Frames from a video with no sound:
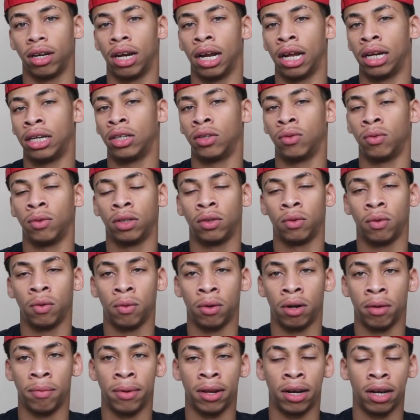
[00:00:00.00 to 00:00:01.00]
I just wish we
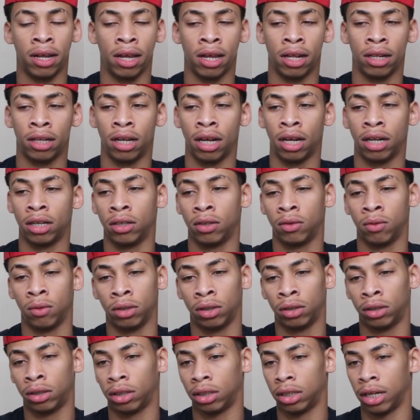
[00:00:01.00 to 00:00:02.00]
would have been together. I just
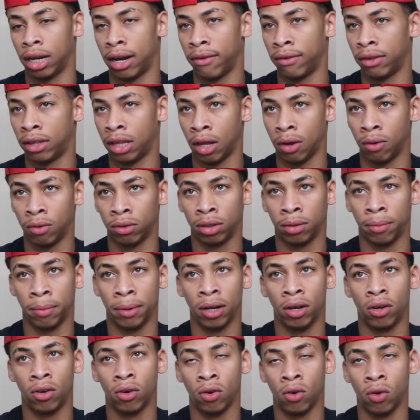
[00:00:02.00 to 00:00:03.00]
wish everything would have
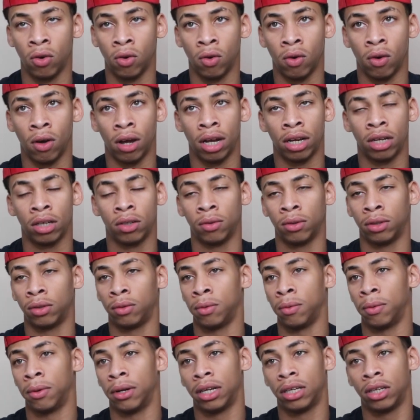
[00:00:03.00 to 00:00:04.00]
been cool. I just wish
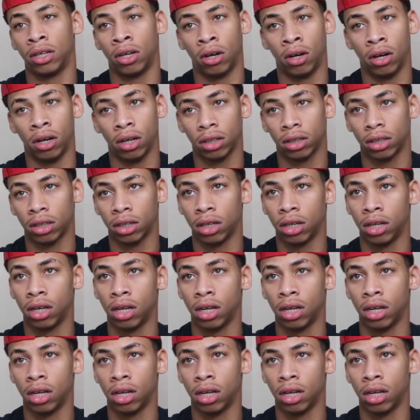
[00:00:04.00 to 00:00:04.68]
we would have talked.